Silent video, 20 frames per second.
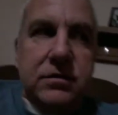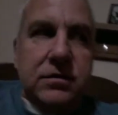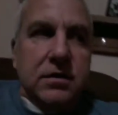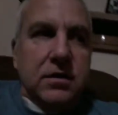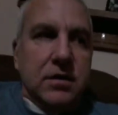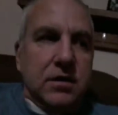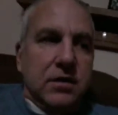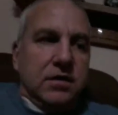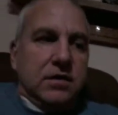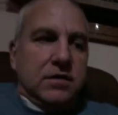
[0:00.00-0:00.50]

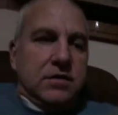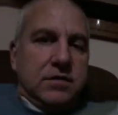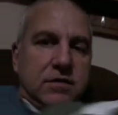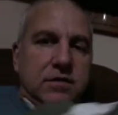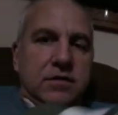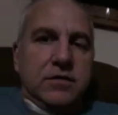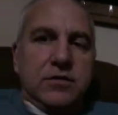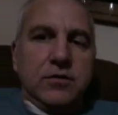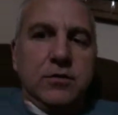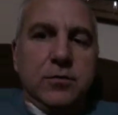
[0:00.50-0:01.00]
it's
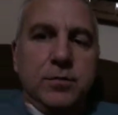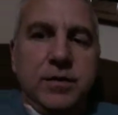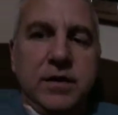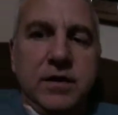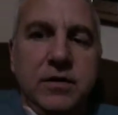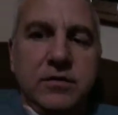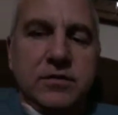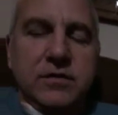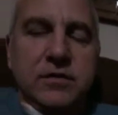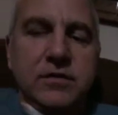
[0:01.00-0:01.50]
a
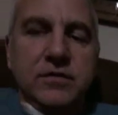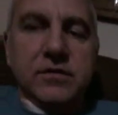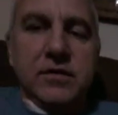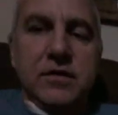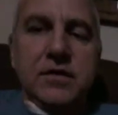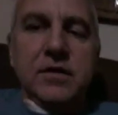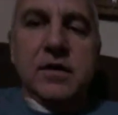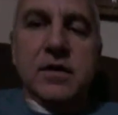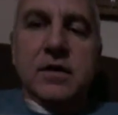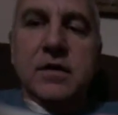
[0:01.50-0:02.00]
two-piece
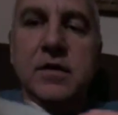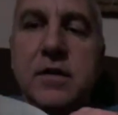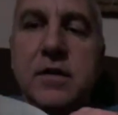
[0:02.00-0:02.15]
design